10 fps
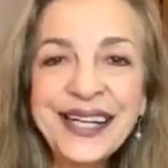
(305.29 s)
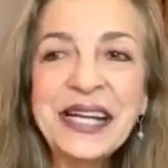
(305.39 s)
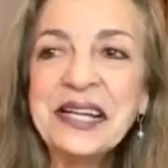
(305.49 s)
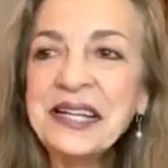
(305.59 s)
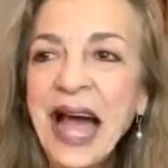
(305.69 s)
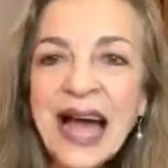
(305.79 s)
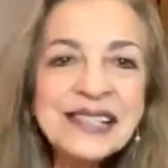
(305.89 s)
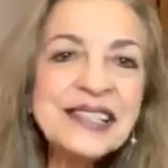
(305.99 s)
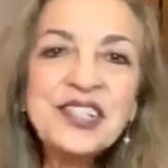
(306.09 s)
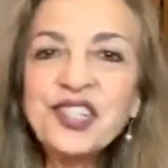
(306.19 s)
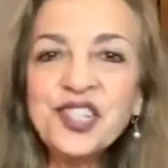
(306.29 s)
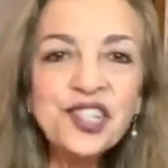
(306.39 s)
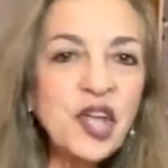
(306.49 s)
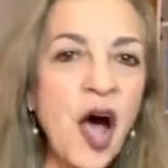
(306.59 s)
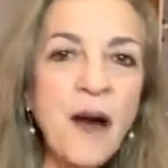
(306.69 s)
It hasn't
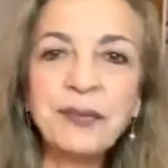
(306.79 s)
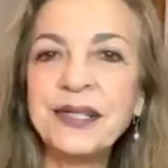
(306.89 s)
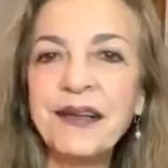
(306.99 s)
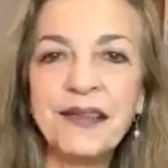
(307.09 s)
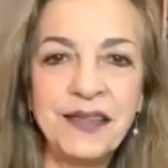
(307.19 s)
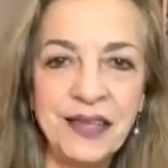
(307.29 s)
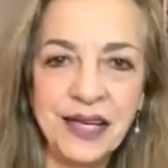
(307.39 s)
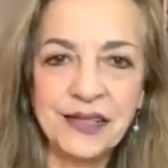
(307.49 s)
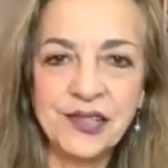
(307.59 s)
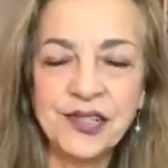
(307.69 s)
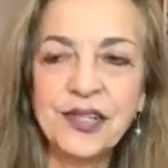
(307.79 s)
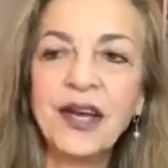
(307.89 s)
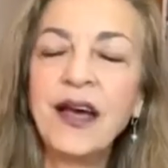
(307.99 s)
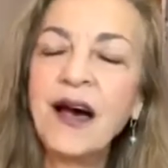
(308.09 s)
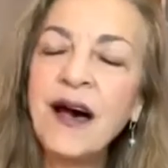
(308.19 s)
stopped this.
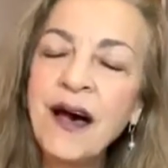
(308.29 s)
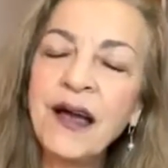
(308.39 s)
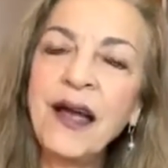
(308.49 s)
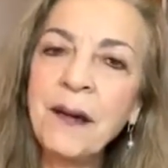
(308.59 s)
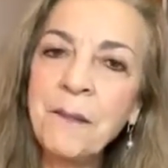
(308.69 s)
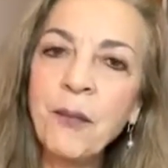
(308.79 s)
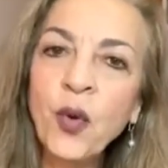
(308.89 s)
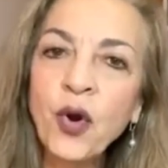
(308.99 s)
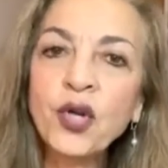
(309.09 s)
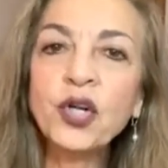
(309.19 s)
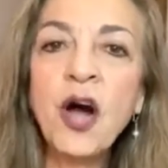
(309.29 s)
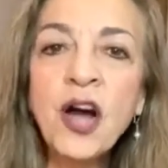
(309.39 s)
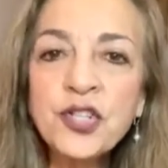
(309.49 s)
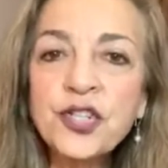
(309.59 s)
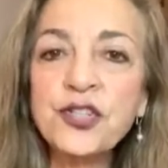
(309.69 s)
I am more
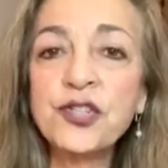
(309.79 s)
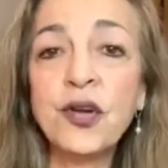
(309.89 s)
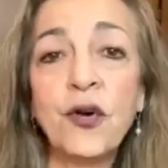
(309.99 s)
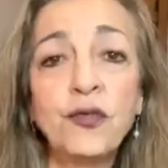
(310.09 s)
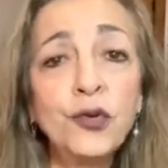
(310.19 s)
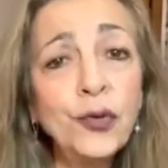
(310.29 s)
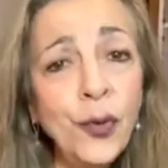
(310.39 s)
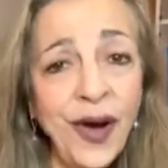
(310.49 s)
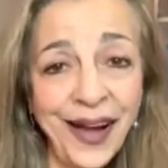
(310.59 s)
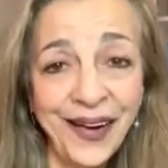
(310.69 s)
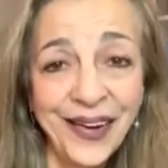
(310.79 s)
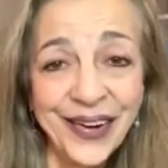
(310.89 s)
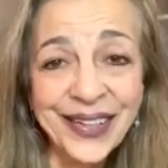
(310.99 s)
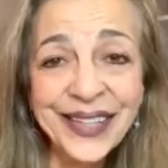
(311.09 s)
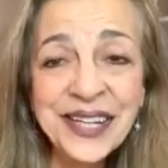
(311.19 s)
cautious of who I
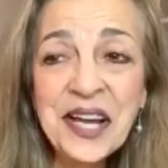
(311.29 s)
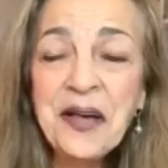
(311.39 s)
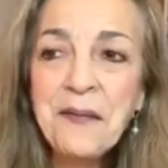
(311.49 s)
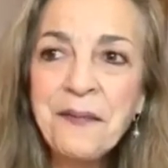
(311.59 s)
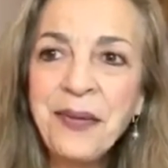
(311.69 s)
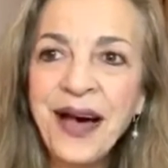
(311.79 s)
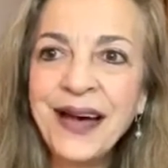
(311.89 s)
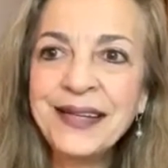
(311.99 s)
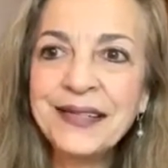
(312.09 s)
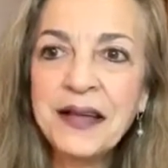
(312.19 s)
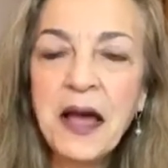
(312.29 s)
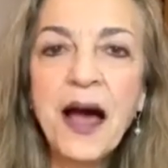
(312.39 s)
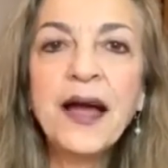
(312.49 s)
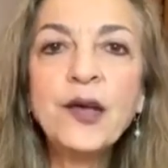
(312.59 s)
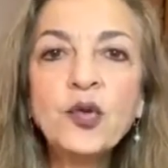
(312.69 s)
hug, but
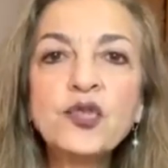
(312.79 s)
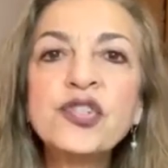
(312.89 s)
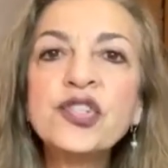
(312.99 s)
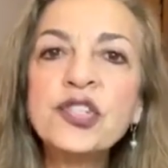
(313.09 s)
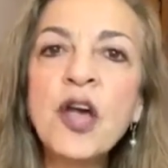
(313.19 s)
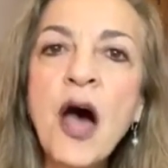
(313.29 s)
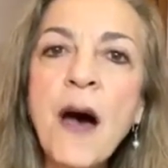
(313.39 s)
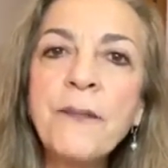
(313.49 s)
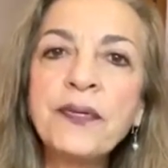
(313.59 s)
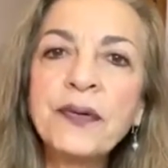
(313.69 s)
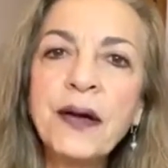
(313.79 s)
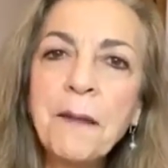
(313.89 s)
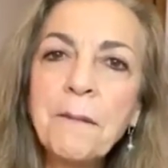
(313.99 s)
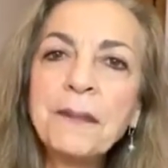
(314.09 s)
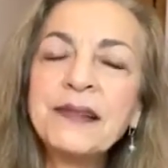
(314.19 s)
I don't stop
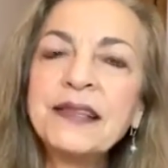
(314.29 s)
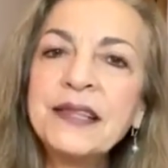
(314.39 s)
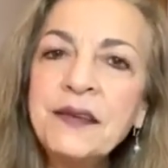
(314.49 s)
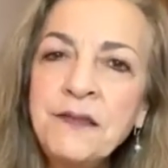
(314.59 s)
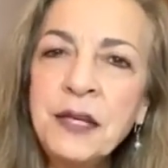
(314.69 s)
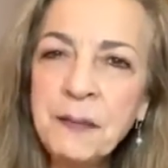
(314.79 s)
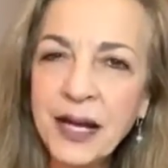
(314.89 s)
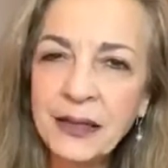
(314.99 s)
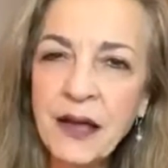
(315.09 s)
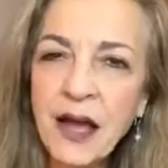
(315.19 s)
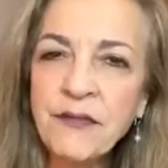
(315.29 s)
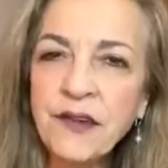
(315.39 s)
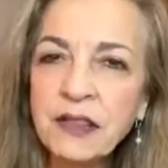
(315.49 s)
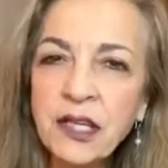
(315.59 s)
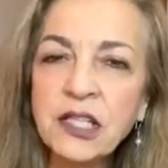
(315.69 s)
living my life
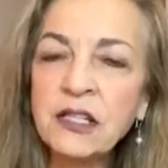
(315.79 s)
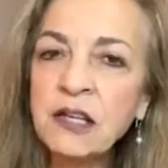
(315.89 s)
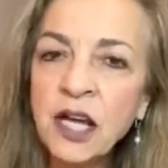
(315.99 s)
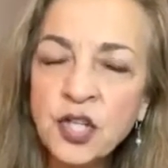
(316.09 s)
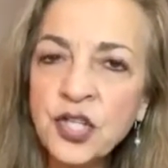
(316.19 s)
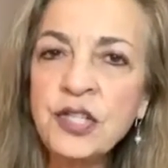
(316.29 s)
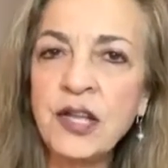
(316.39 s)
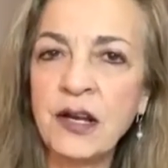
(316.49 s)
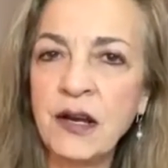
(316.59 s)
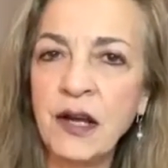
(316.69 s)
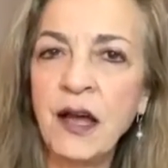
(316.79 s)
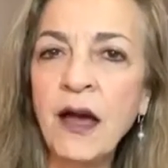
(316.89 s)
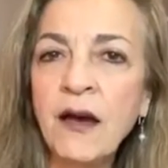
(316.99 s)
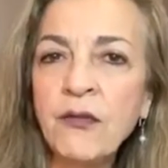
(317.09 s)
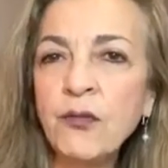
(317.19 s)
and the connection that I
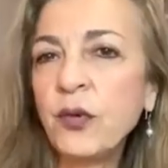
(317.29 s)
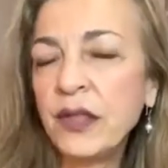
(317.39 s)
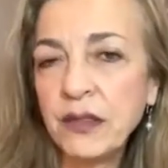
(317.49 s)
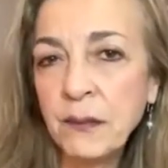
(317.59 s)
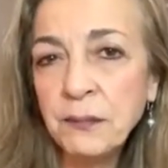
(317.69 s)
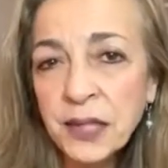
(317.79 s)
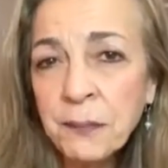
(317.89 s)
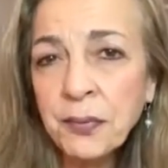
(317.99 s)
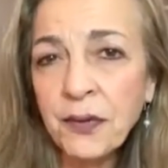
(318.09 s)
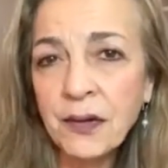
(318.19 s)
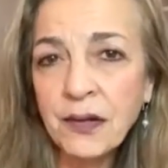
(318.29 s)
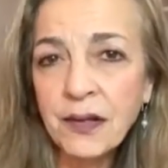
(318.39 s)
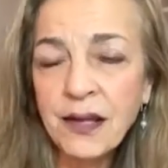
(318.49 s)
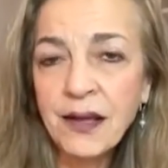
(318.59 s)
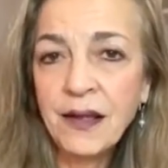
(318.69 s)
have with the people
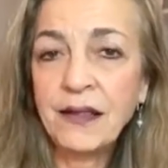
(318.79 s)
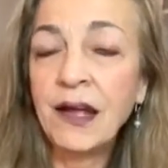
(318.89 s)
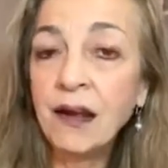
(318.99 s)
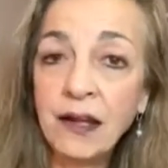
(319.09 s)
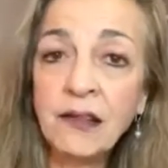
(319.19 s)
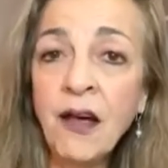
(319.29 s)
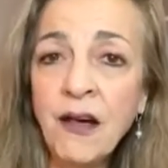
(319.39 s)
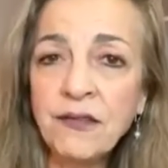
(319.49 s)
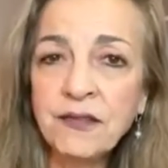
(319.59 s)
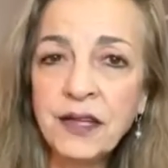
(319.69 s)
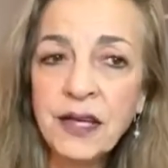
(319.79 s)
that I love.